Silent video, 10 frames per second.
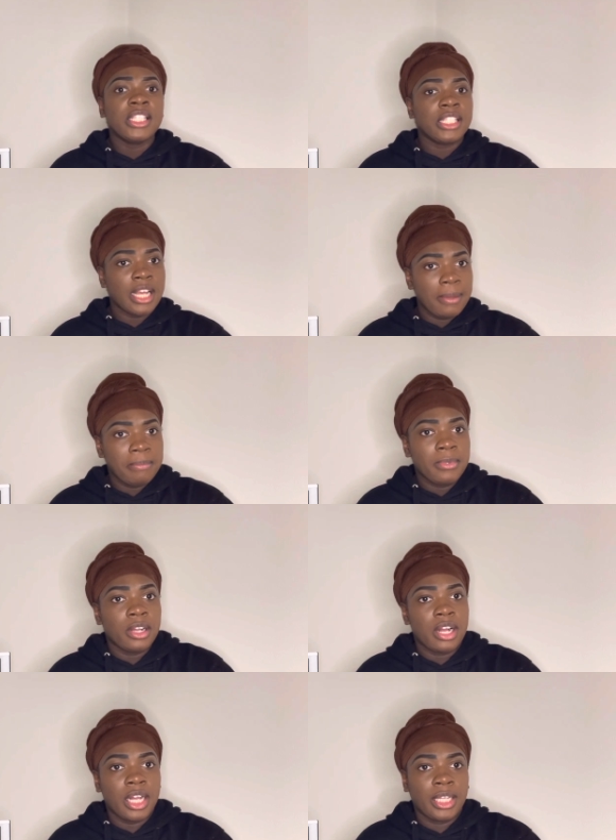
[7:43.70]
Some
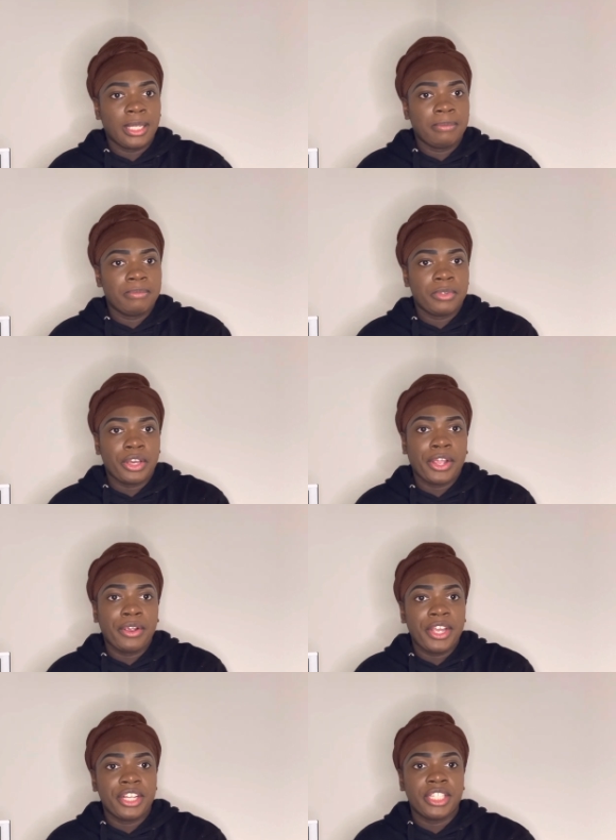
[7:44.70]
um,
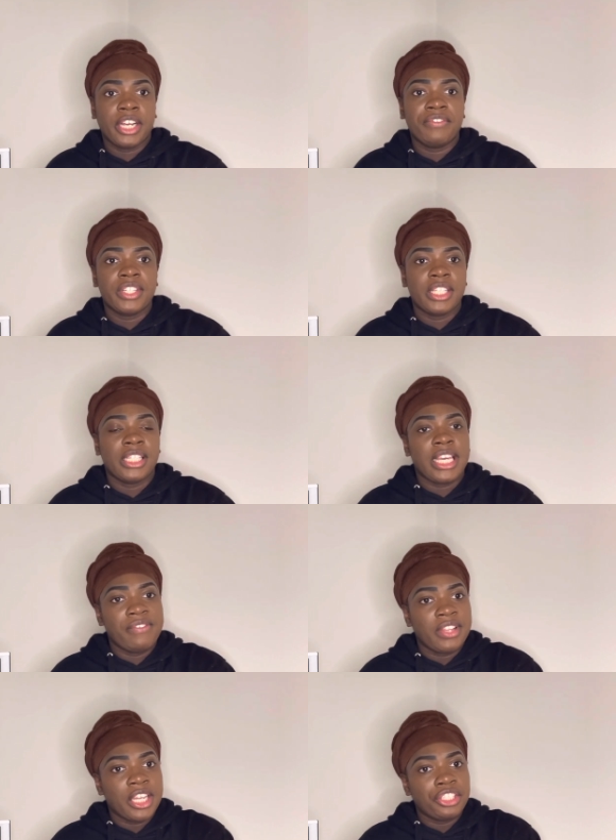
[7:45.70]
courier services
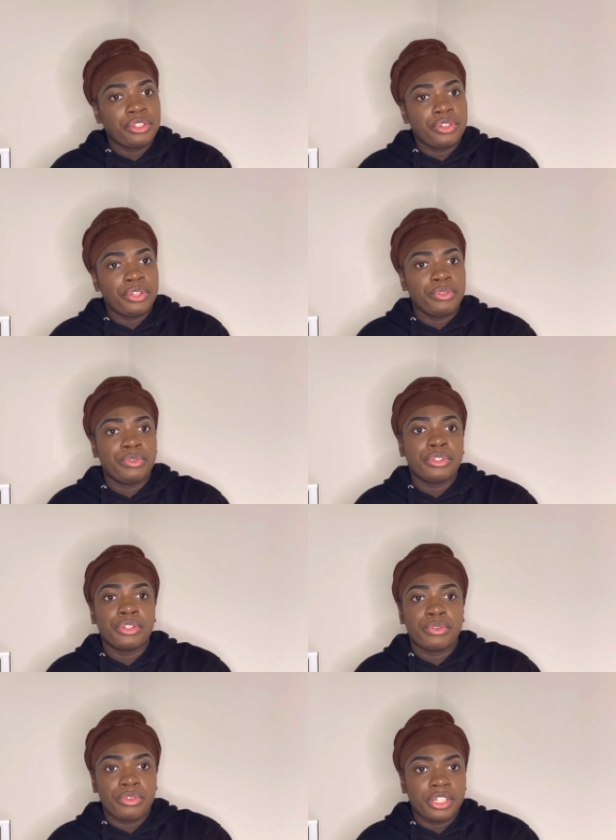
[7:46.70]
even let you use
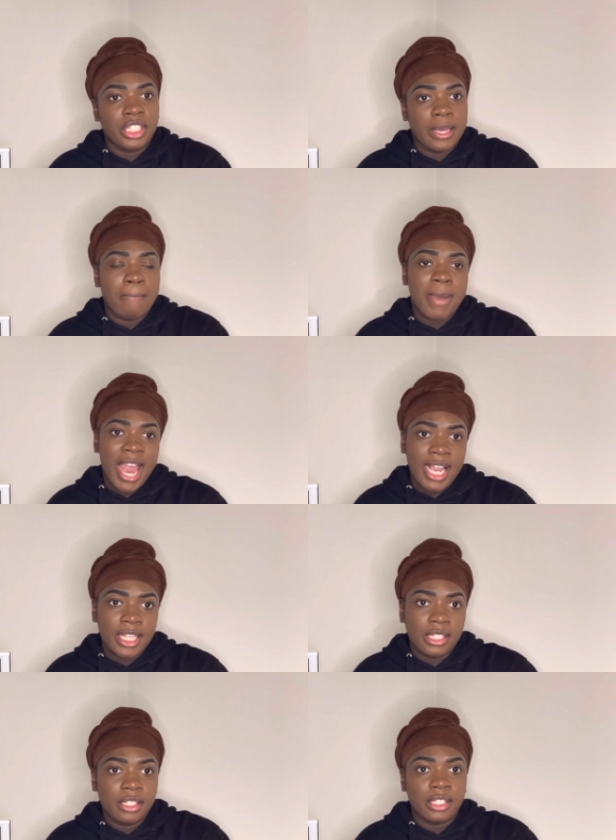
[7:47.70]
scooters and
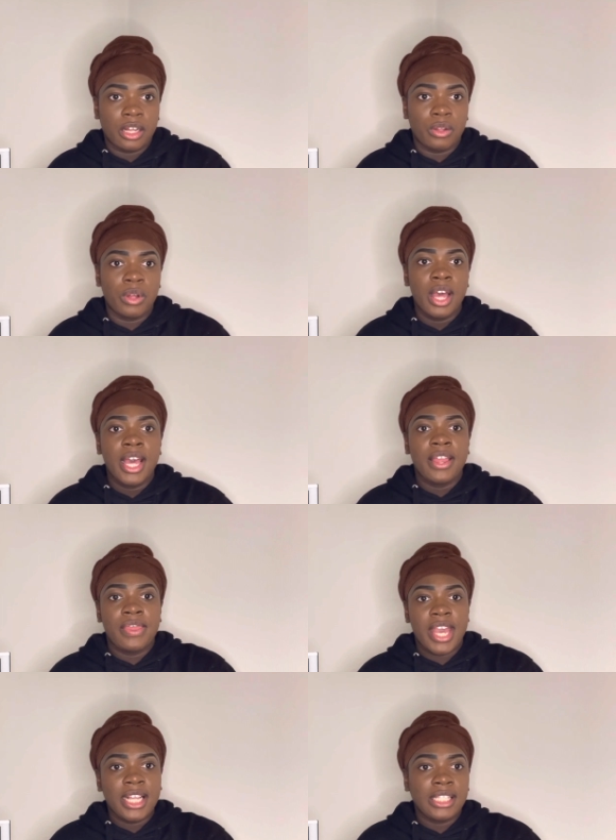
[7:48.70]
bikes. So
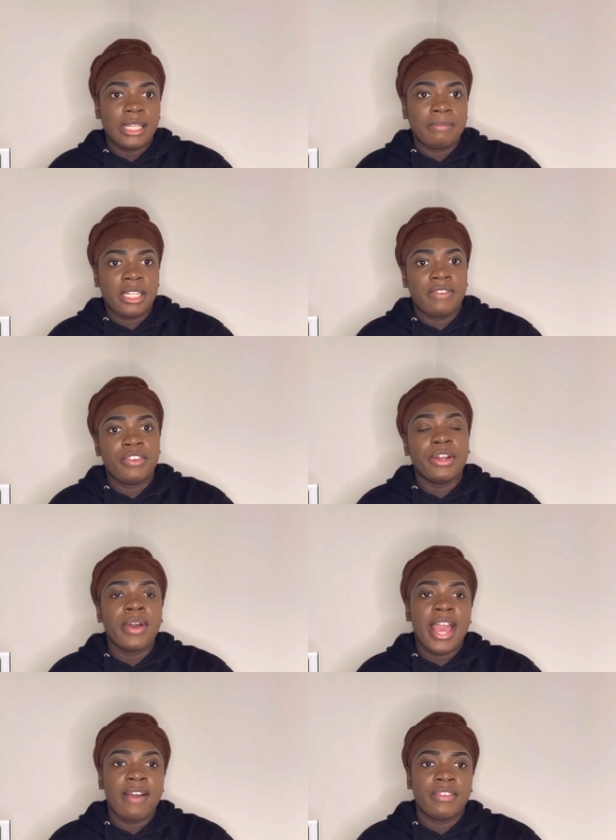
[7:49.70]
that's something. If you don't
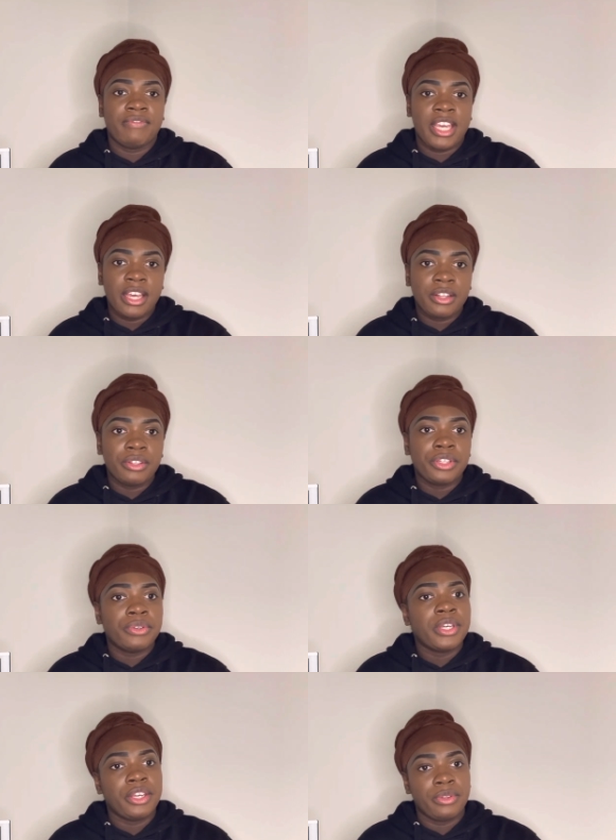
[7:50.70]
have a vehicle, you
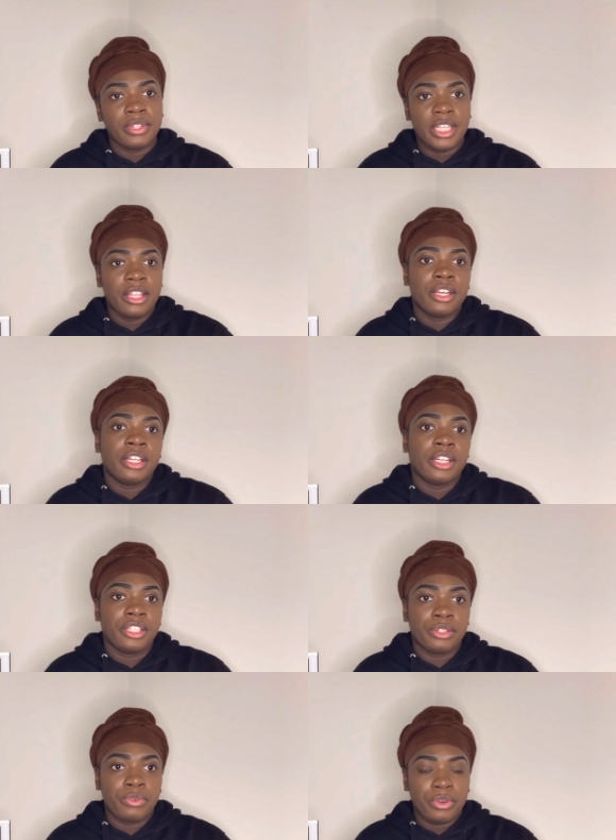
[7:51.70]
can use either a
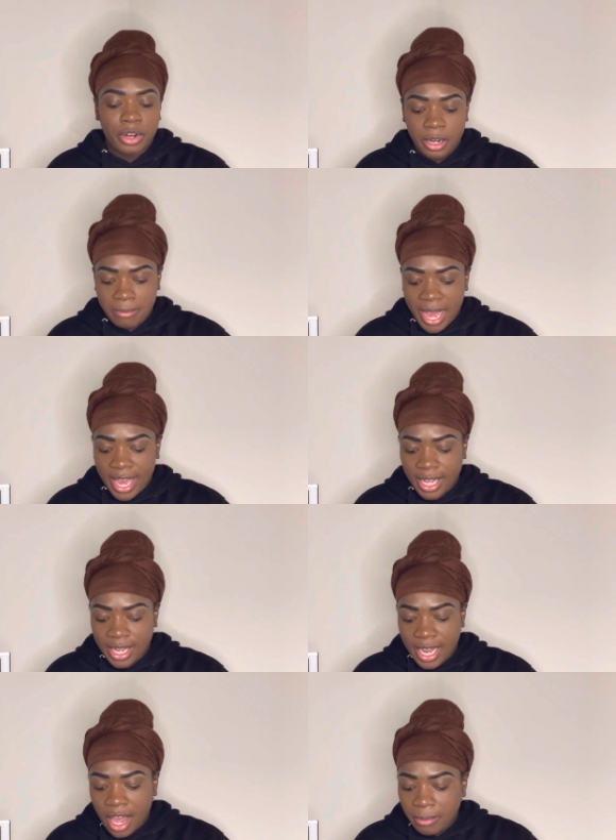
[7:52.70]
scooter or a bike. A
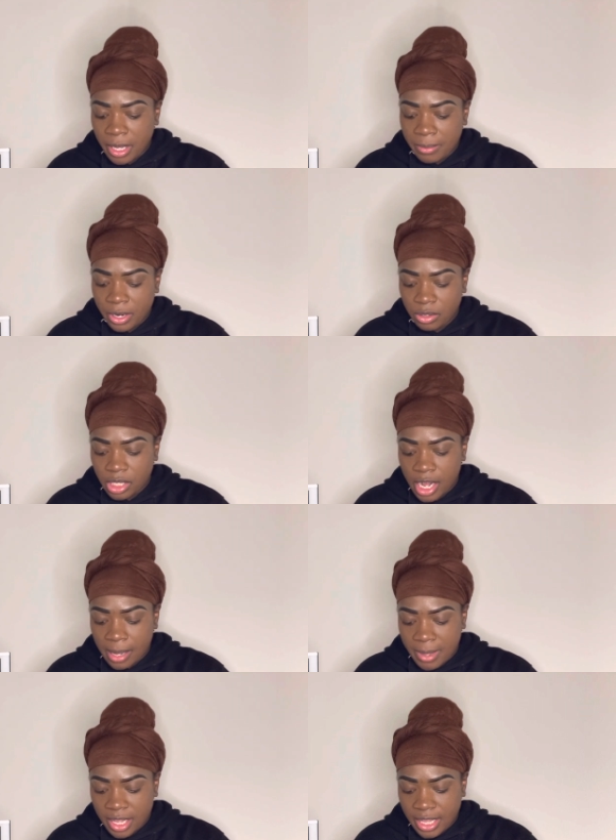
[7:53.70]
lot of people don't talk
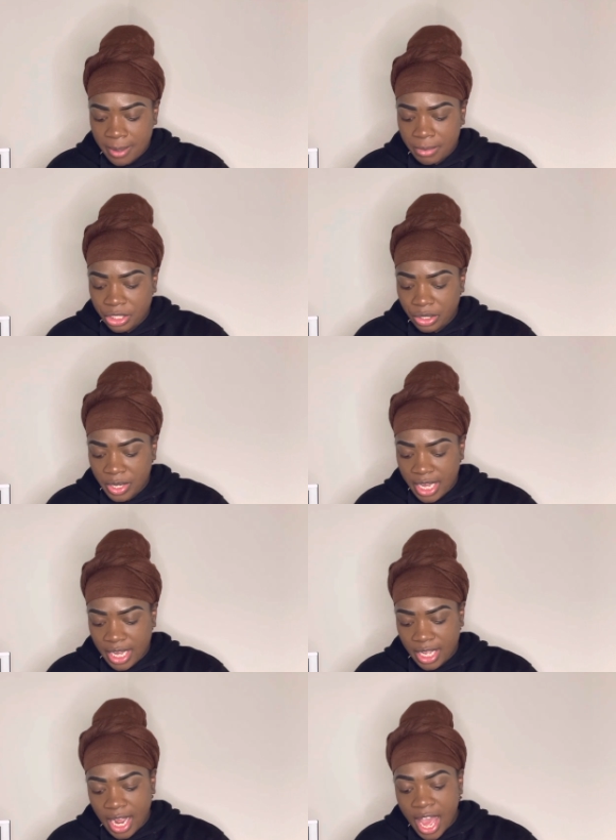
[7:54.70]
about that, but you
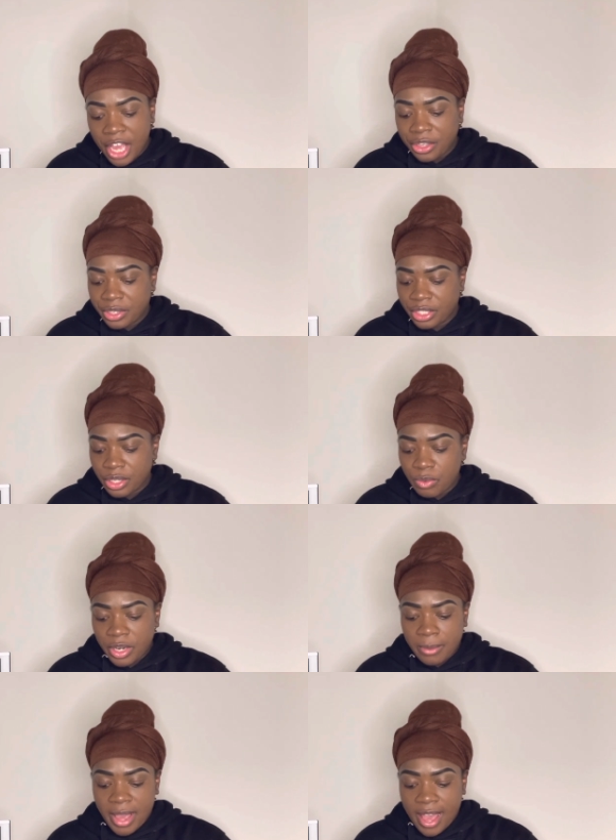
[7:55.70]
can. You still want
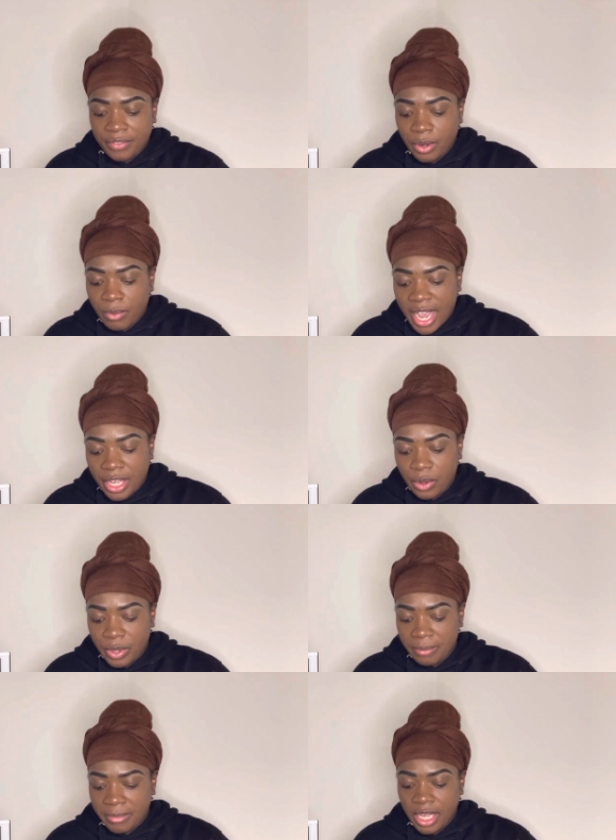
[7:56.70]
to have the right
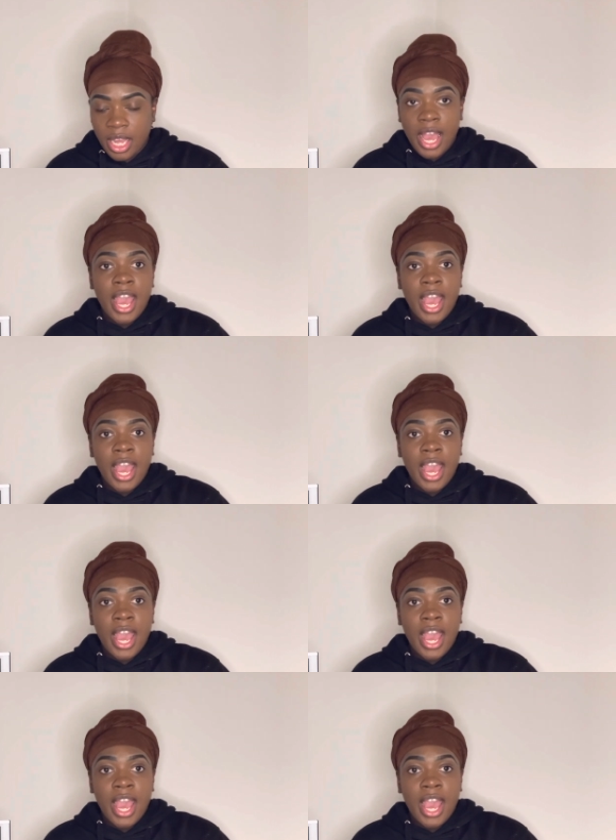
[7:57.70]
equipment